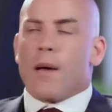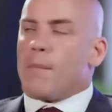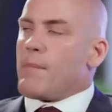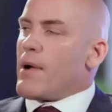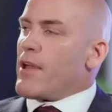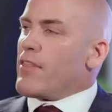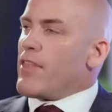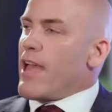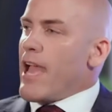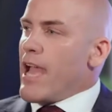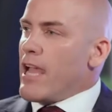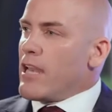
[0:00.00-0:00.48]

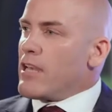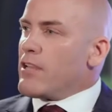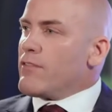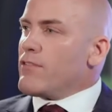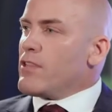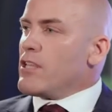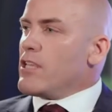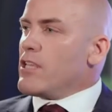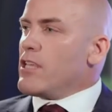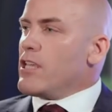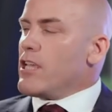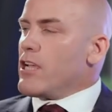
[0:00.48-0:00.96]
By the end
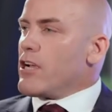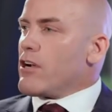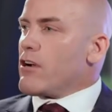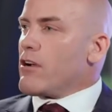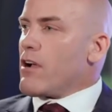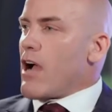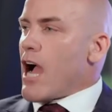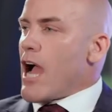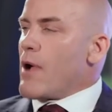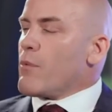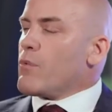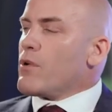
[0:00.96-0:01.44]
of the
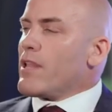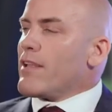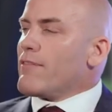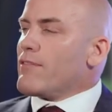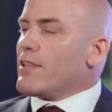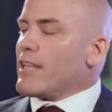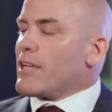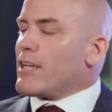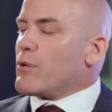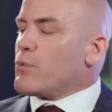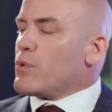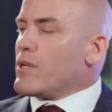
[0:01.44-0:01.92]
year, I will
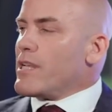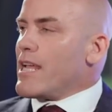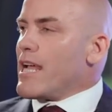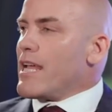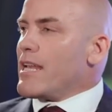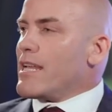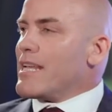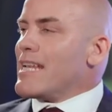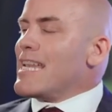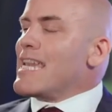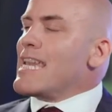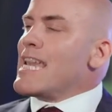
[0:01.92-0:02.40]
have
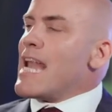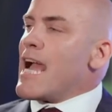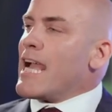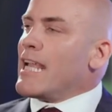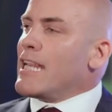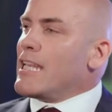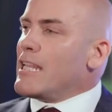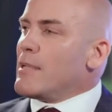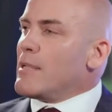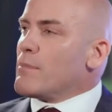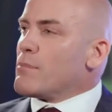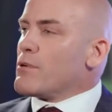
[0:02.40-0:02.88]
liquidated
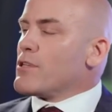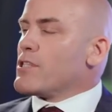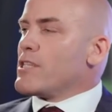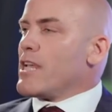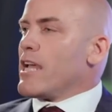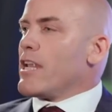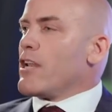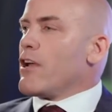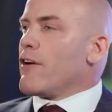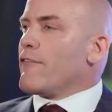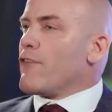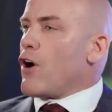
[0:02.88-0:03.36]

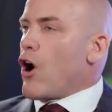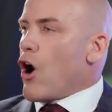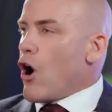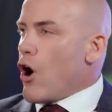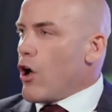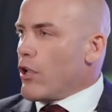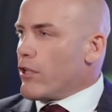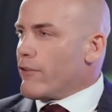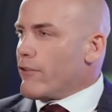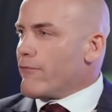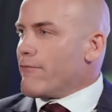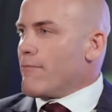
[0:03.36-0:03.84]
90% of
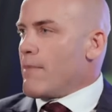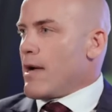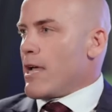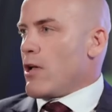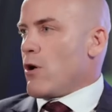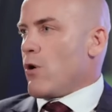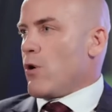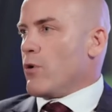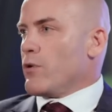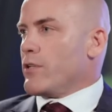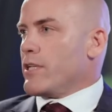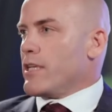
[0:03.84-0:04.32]
all of my
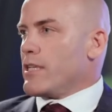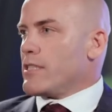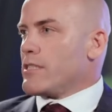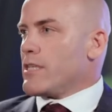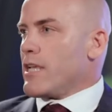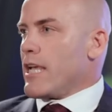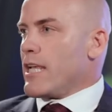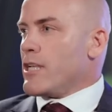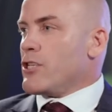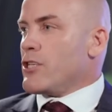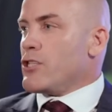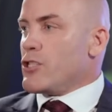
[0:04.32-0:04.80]

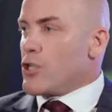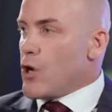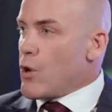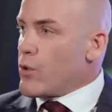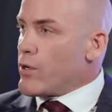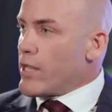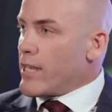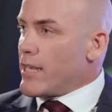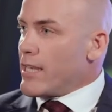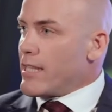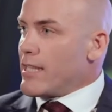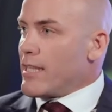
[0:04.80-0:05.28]
holdings and
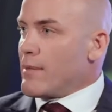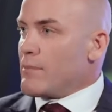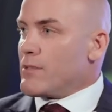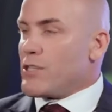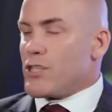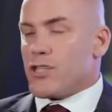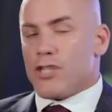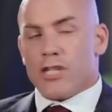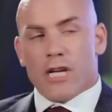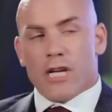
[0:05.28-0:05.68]
donated them to